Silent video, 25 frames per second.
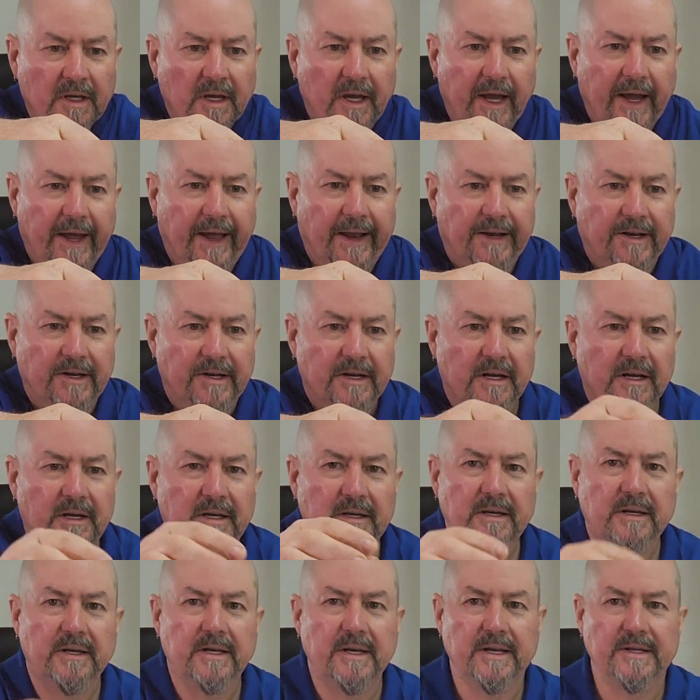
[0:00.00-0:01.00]
And
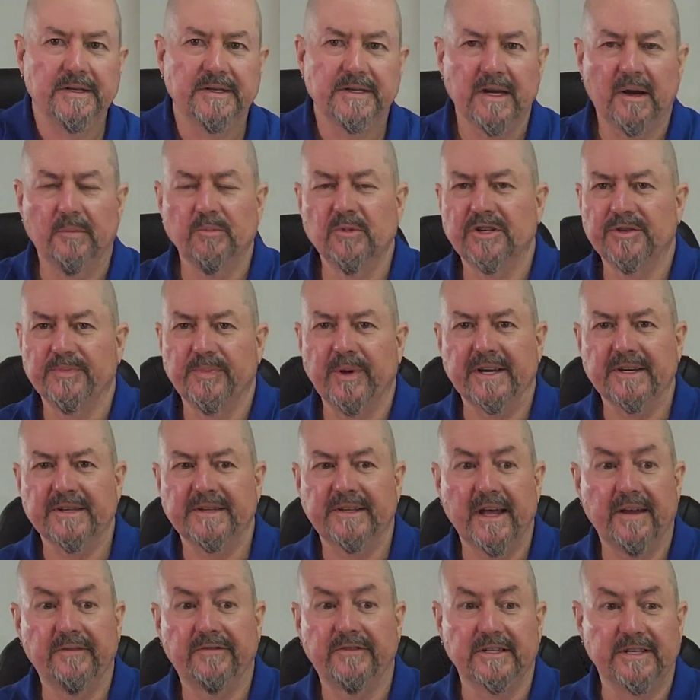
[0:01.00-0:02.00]
in some respects,
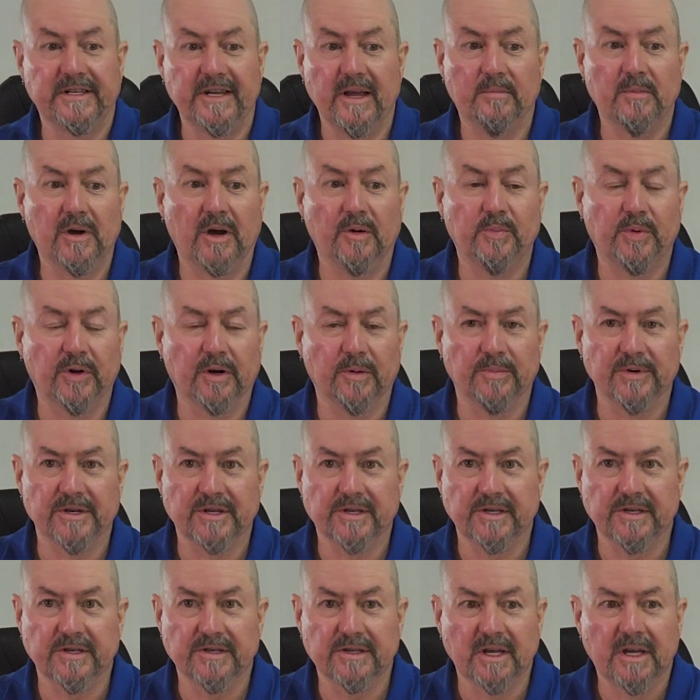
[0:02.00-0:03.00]
that's for demo
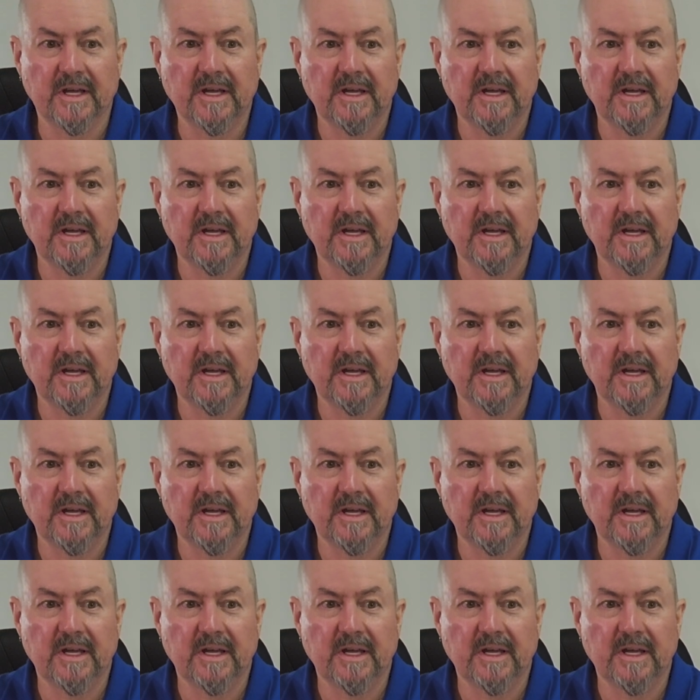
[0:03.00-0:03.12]
purposes.